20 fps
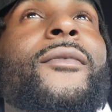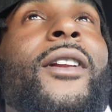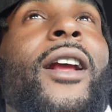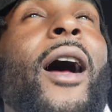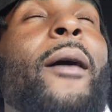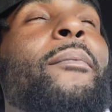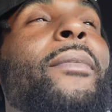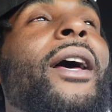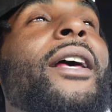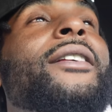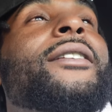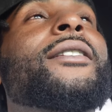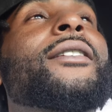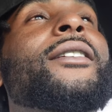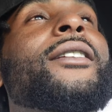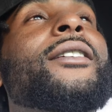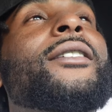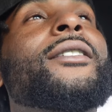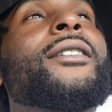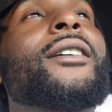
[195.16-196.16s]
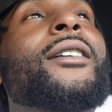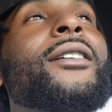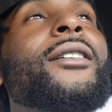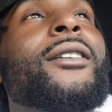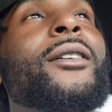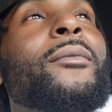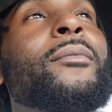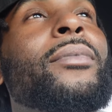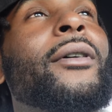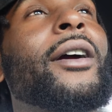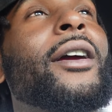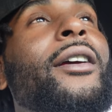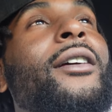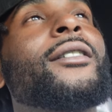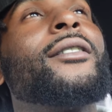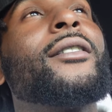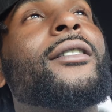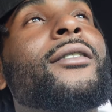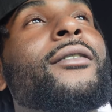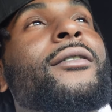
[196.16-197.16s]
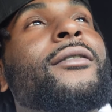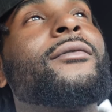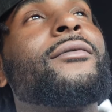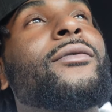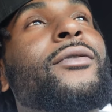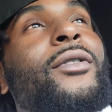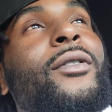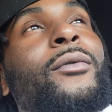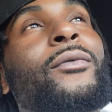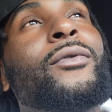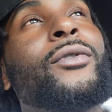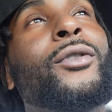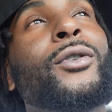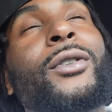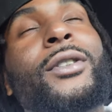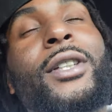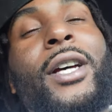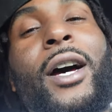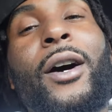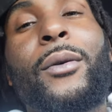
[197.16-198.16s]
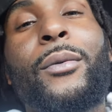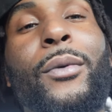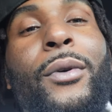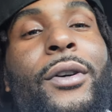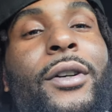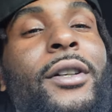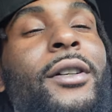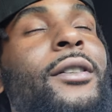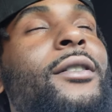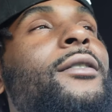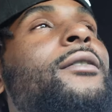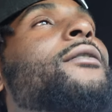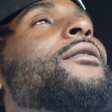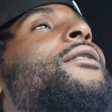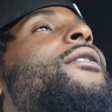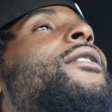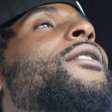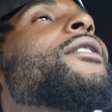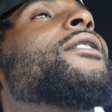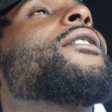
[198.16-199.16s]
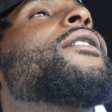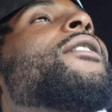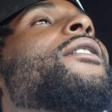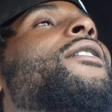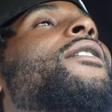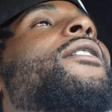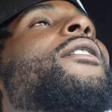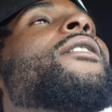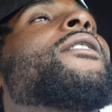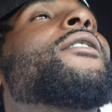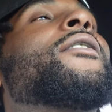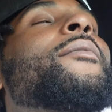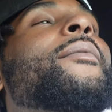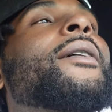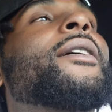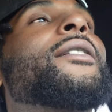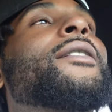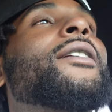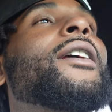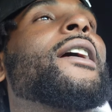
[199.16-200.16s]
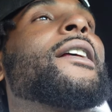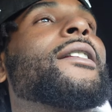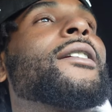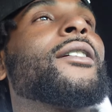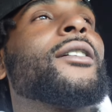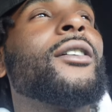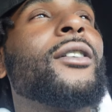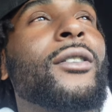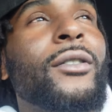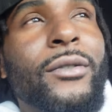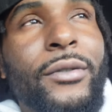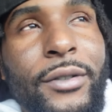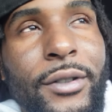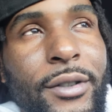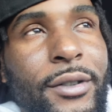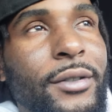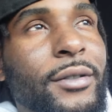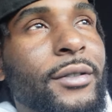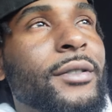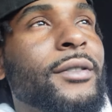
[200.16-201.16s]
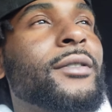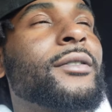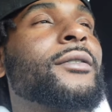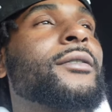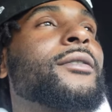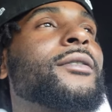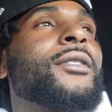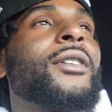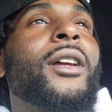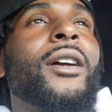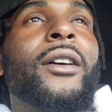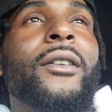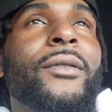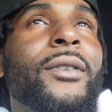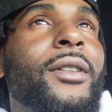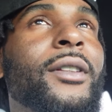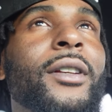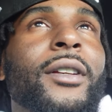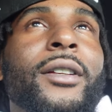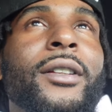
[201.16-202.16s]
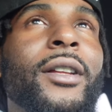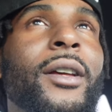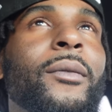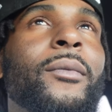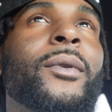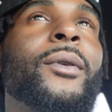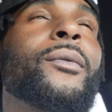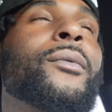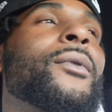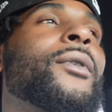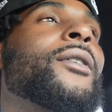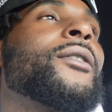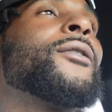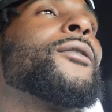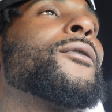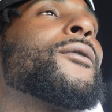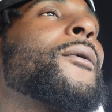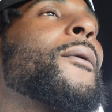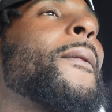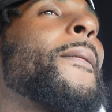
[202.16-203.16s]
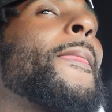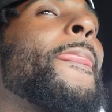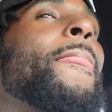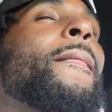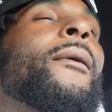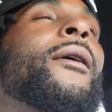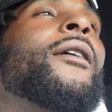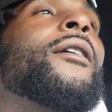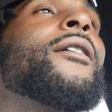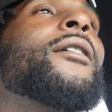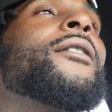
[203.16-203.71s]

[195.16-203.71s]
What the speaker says: I basically took a little break from full-time working, especially after COVID and everything that went wrong.